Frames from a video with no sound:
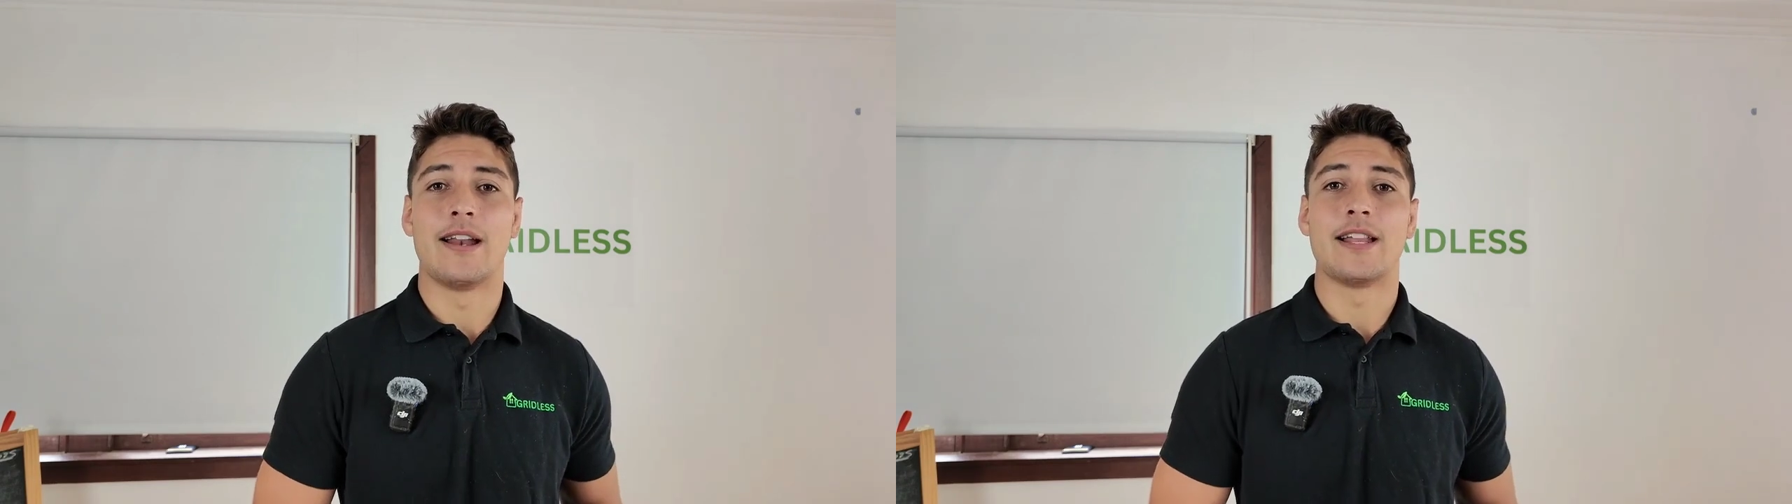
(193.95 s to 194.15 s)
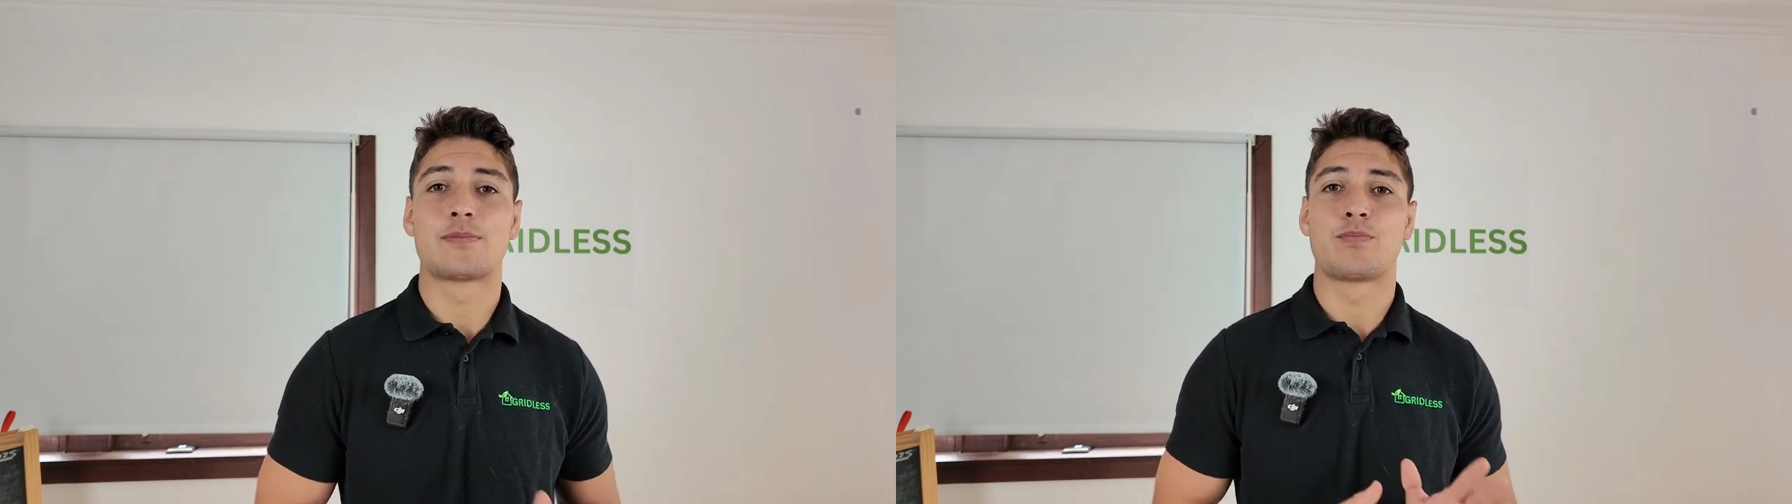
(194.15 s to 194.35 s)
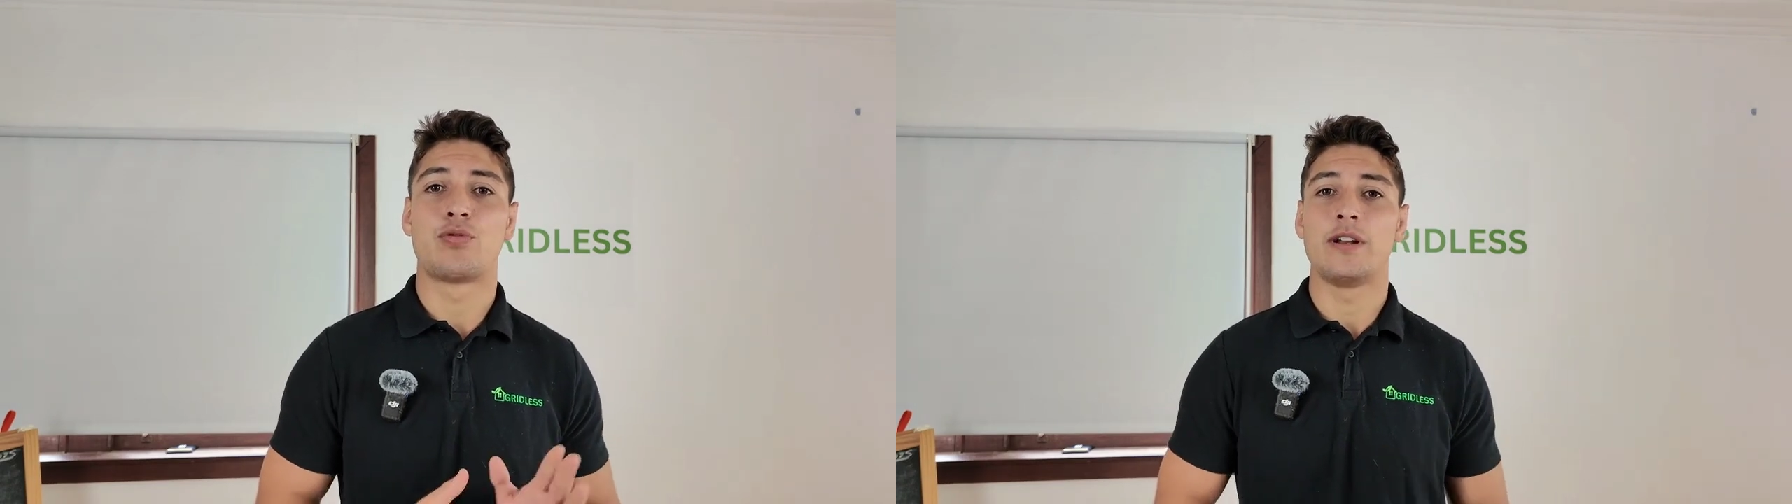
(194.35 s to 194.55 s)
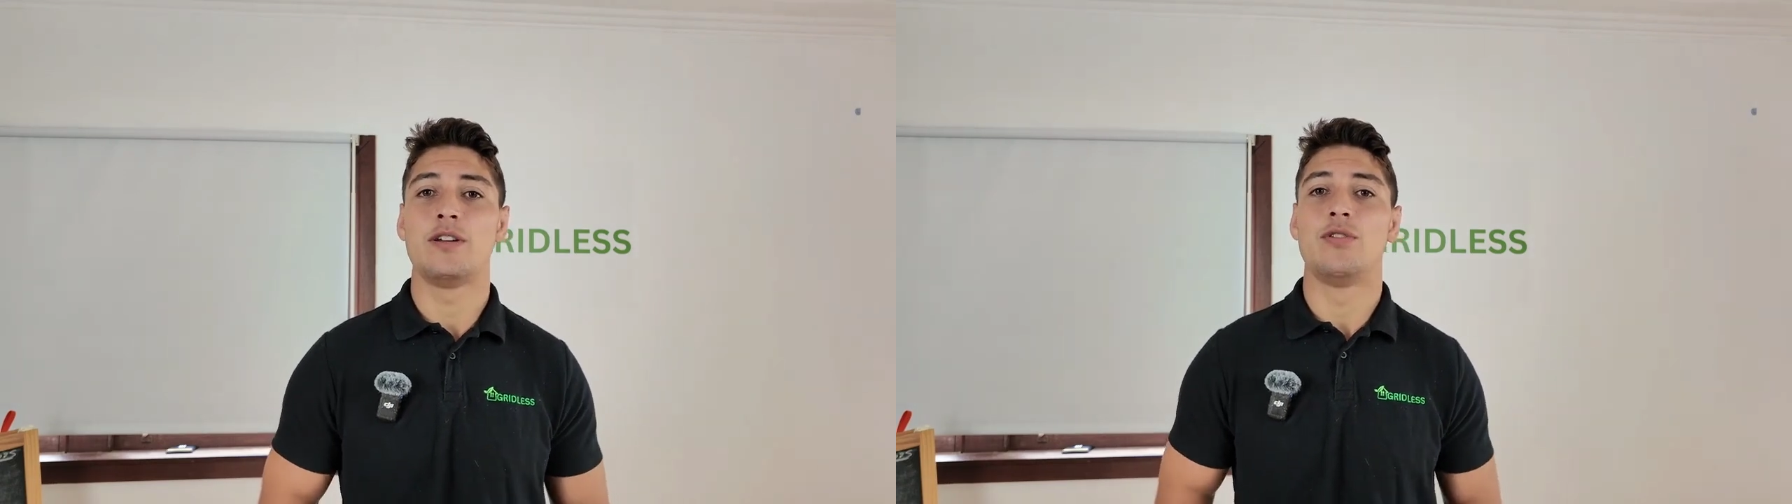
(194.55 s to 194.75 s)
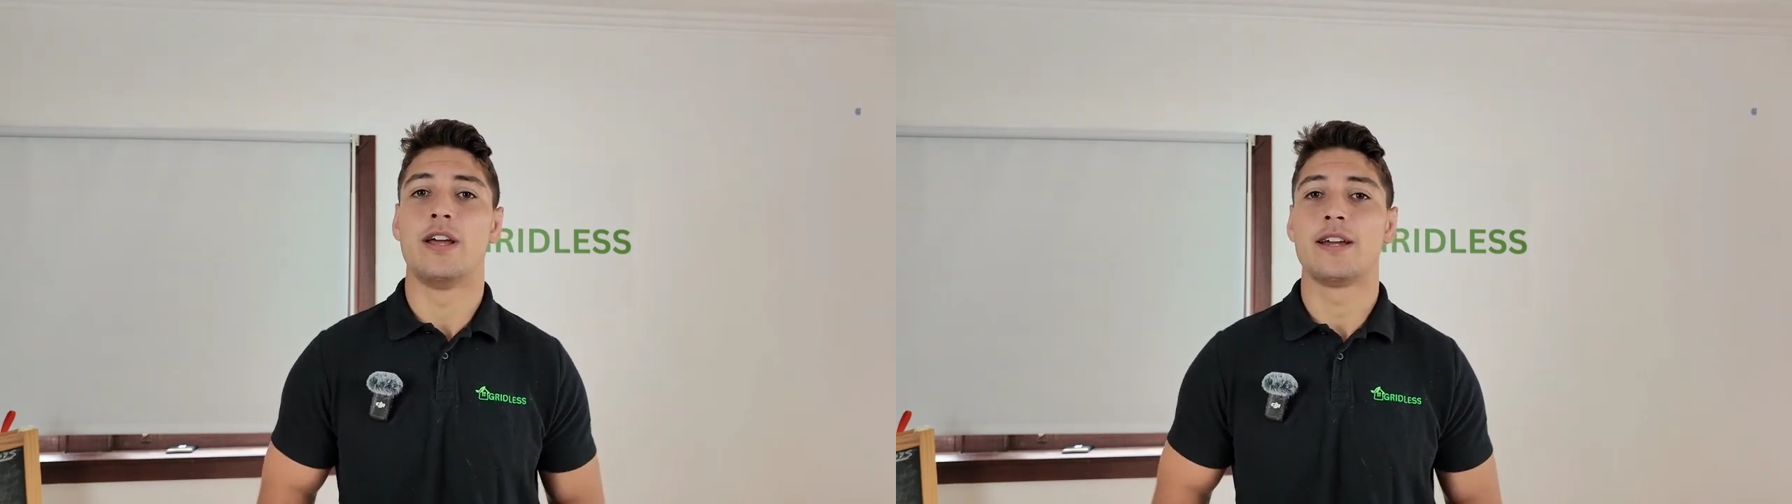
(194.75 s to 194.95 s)
And that's pretty
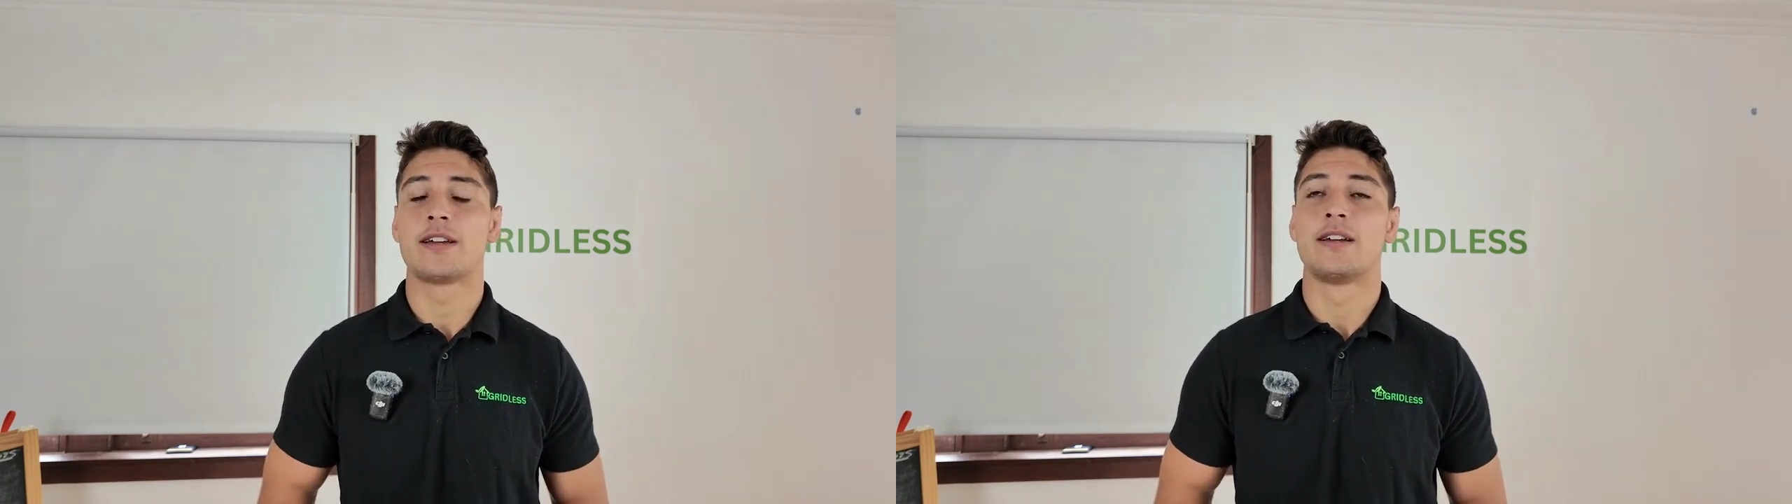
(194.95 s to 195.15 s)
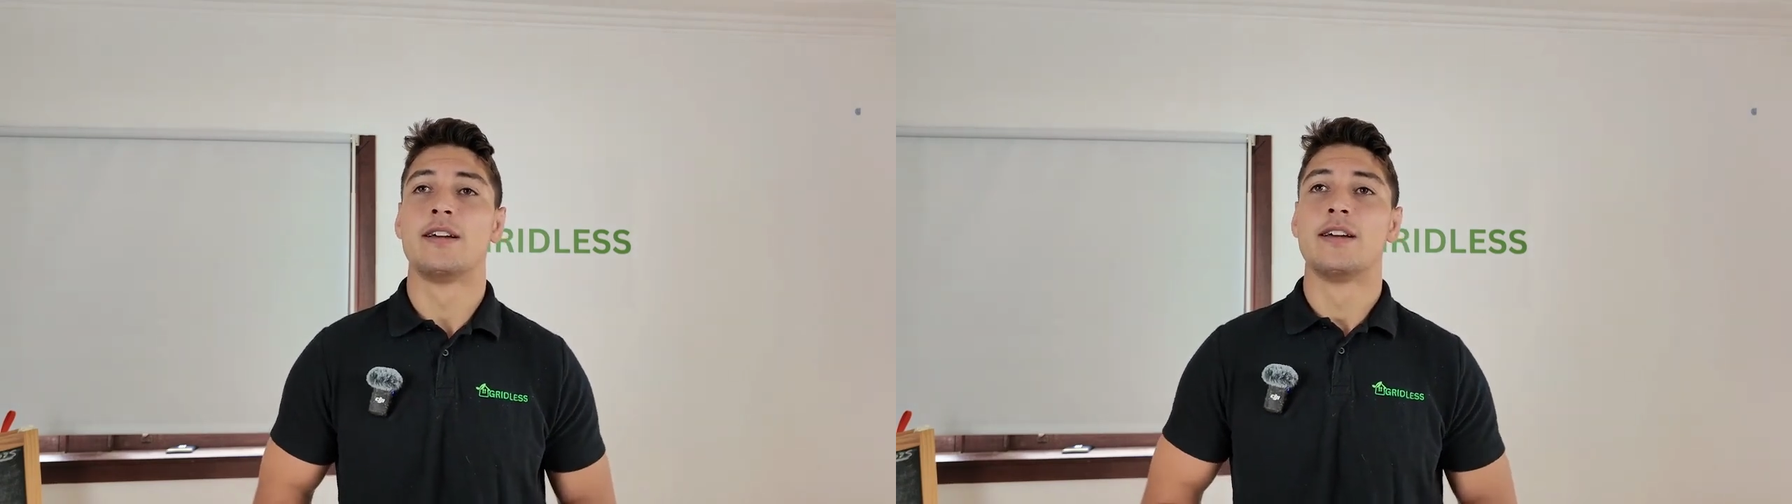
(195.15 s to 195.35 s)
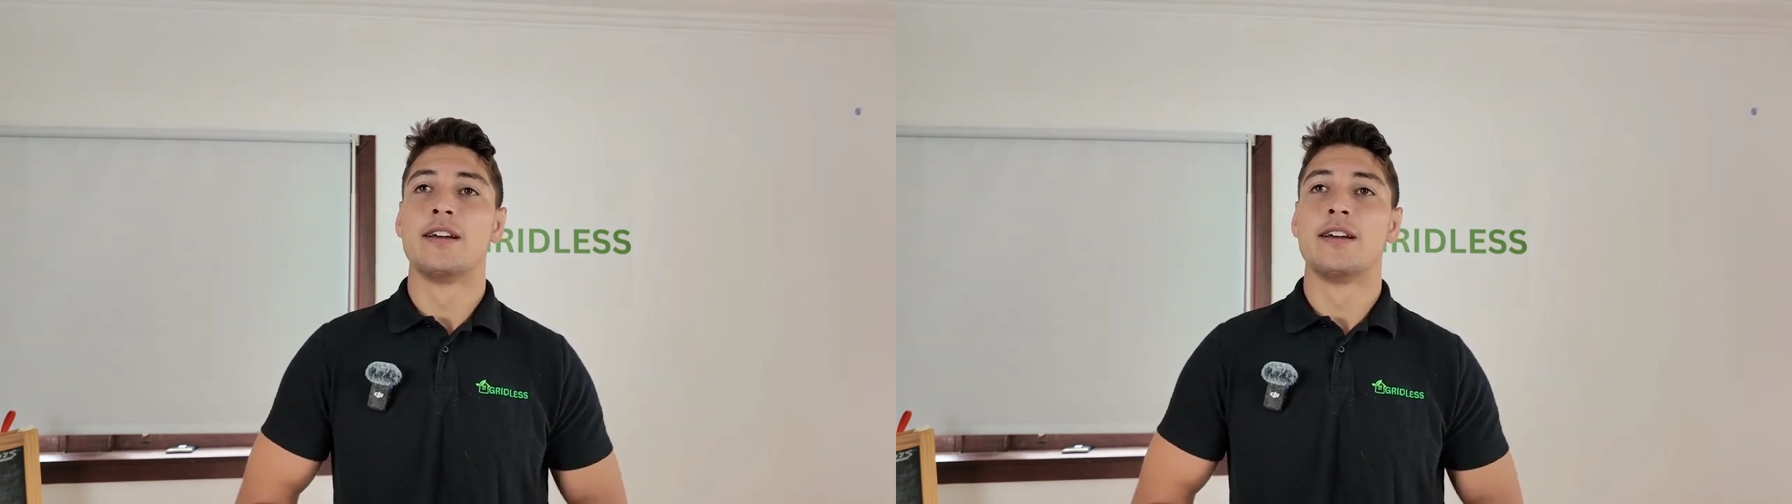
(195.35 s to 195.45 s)
unique.